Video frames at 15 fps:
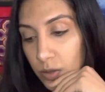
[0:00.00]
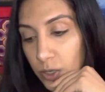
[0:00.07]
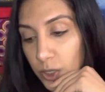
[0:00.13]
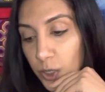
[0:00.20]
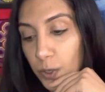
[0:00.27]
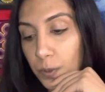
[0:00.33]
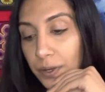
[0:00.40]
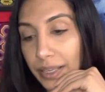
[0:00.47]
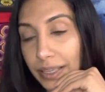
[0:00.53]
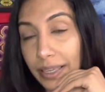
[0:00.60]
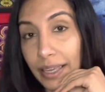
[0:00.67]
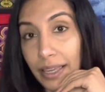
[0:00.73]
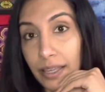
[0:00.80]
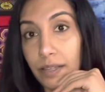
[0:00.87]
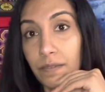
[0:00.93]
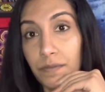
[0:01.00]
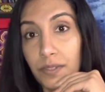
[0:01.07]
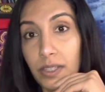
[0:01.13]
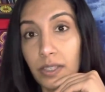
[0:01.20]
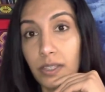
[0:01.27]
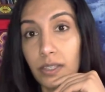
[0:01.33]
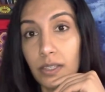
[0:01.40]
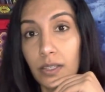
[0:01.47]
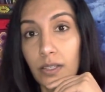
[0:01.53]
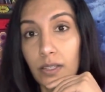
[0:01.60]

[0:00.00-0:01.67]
your gifts,